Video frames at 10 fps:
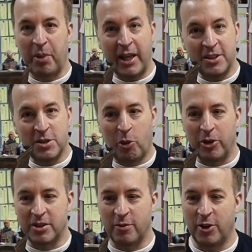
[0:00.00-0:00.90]
Pete's
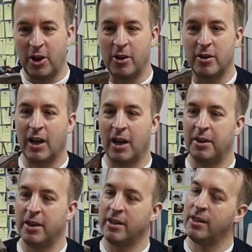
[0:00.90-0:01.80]
point of view and
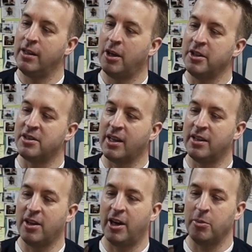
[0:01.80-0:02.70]
the Lonely Sticker
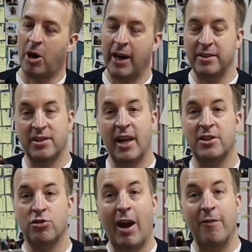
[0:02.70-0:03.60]
Dynamite as they're
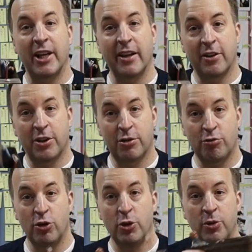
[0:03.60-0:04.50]
travelling
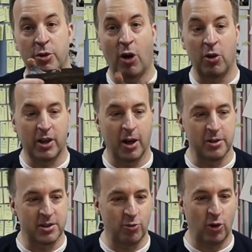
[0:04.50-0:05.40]
through the roller
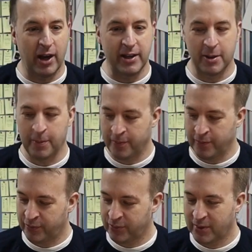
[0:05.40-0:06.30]
coaster ride.
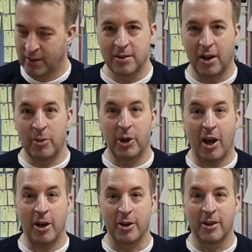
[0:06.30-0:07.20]
So here we
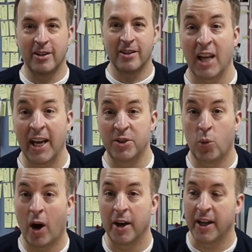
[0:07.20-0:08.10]
go. Stage
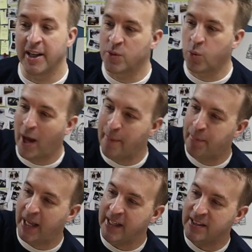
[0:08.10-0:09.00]
one is where
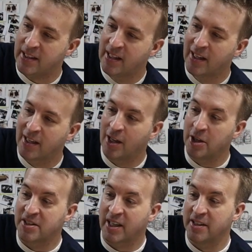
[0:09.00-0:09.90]
Pete,
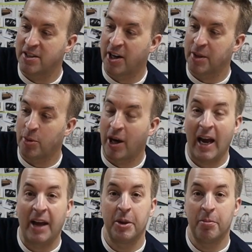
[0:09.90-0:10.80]
Lonely Sticker Dynamite
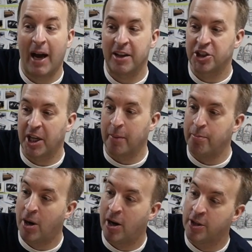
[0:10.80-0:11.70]
and the match
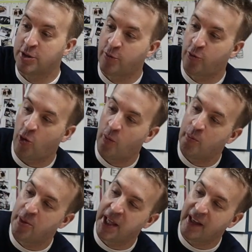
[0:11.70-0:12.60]
emerge
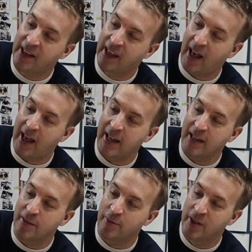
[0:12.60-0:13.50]
from the
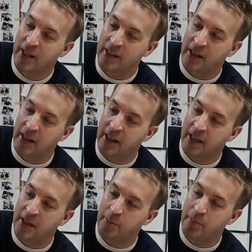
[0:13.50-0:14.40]
cave. Now they're
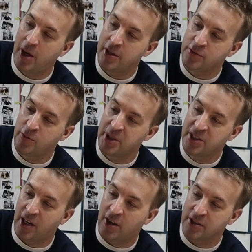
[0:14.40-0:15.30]
going to emerge from the
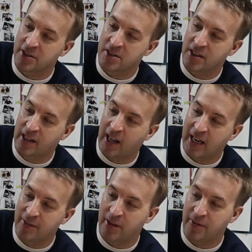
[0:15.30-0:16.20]
darkness of the
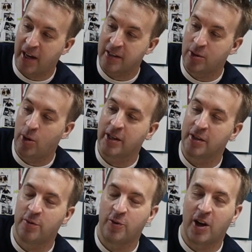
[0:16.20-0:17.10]
cave. They've had quite
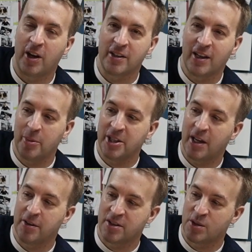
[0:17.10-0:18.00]
good fun coming
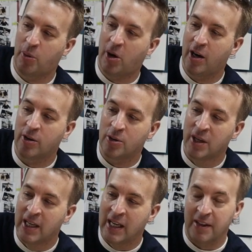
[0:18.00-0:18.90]
down this spiral
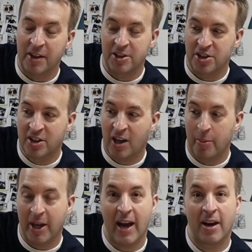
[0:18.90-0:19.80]
and they're just
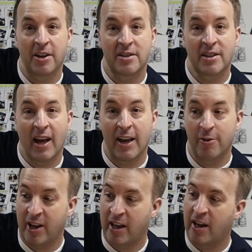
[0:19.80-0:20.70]
coming out of this cave
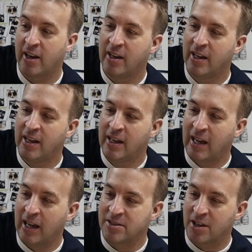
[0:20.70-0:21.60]
here,
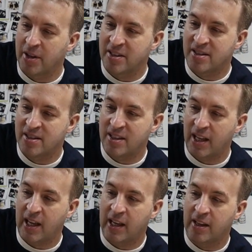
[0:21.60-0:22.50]
and so they're
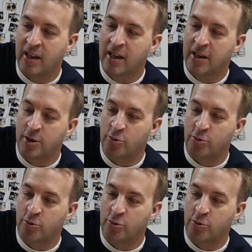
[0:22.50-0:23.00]
seeing the